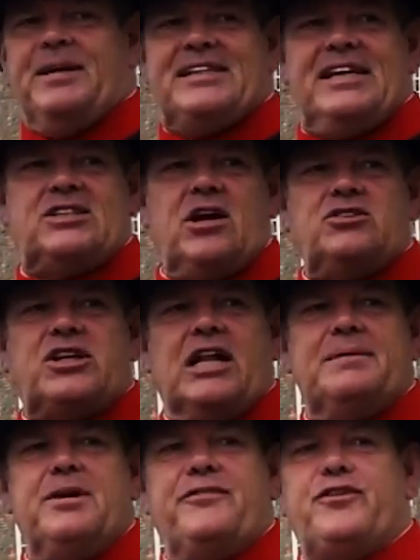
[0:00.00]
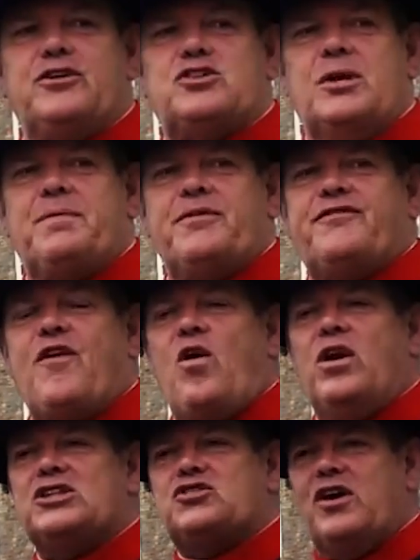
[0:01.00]
busy, so gentlemen, if you trip and
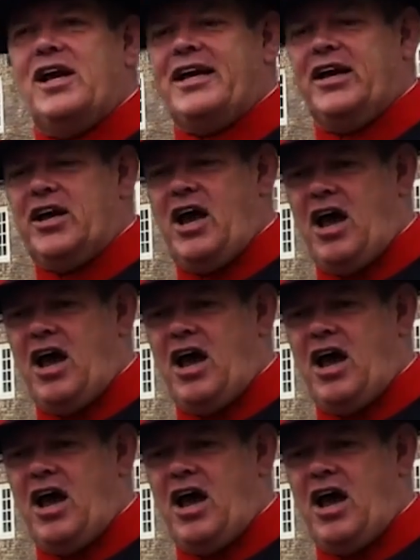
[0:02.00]
fall, it's really going to